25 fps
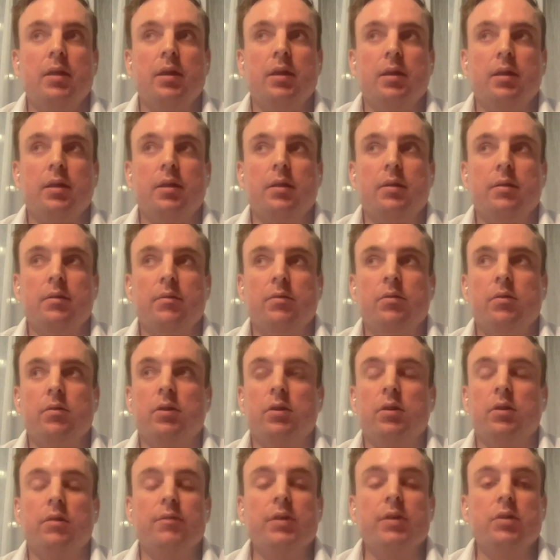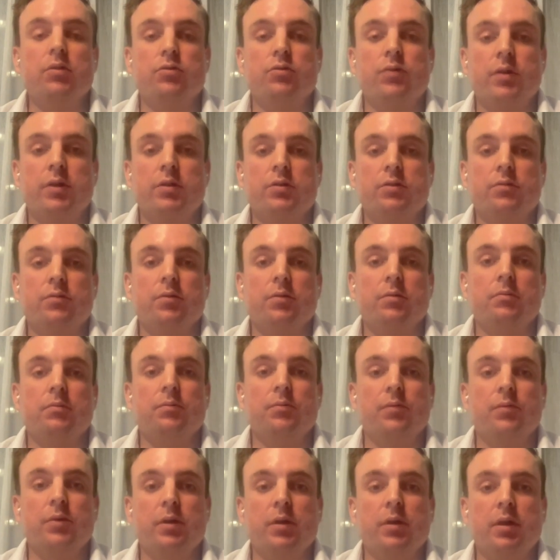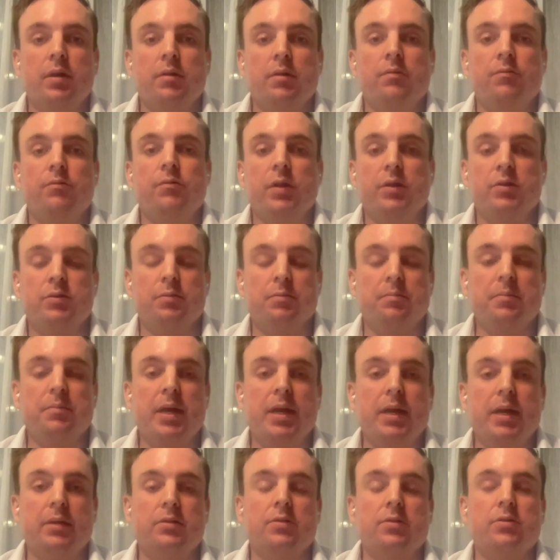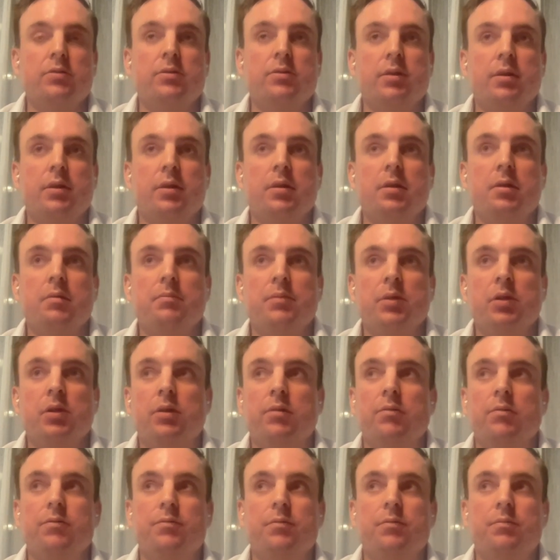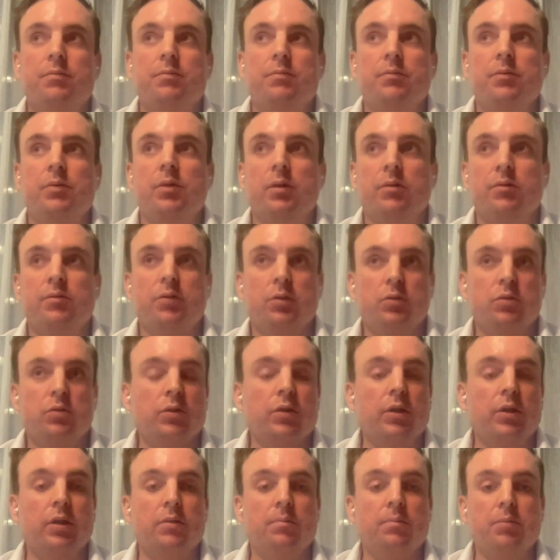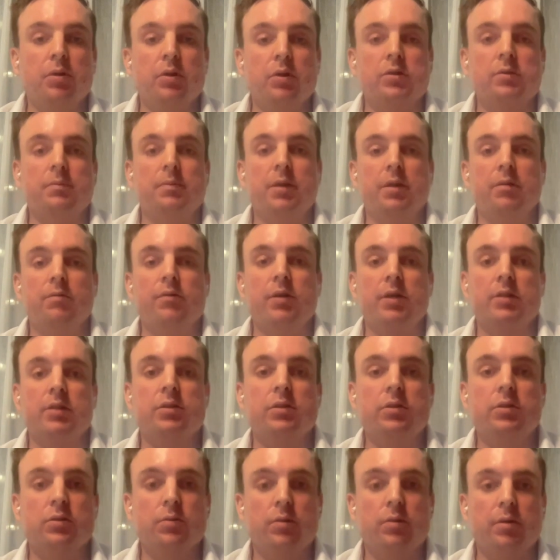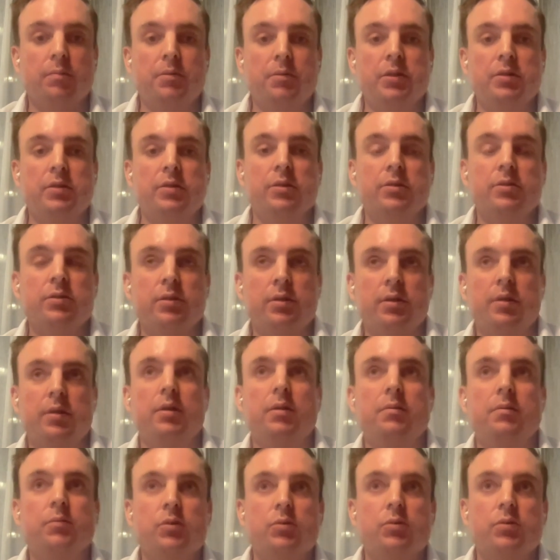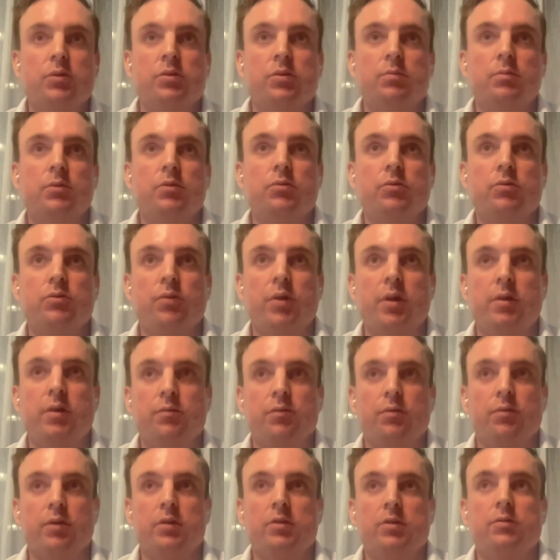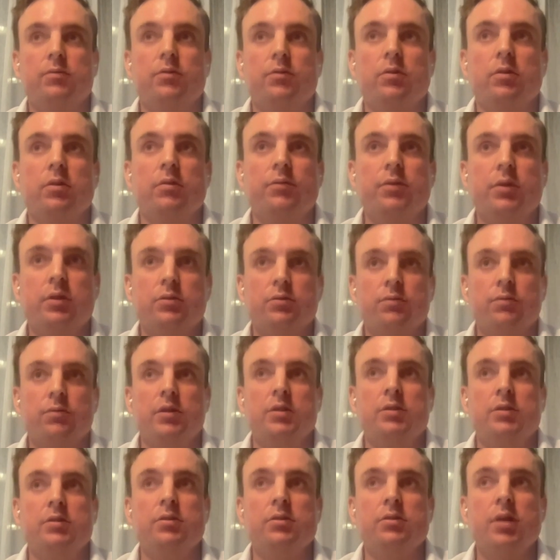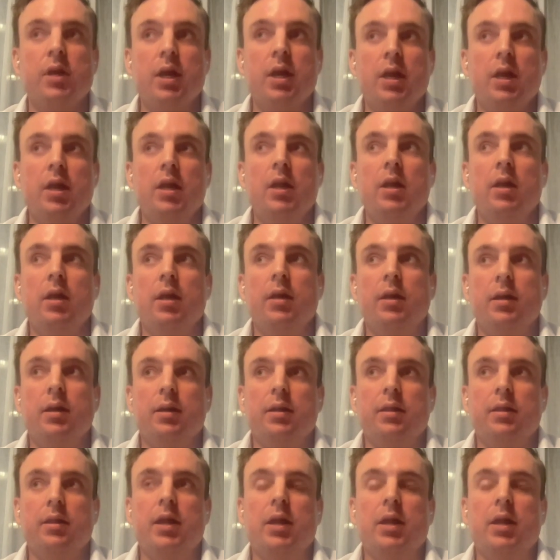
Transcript: uh, got a lot of interest from uh, investment banks, um, a lot of a lot of folks looking to possibly invest into our business, um, which was which was great for us for obvious reasons. Uh,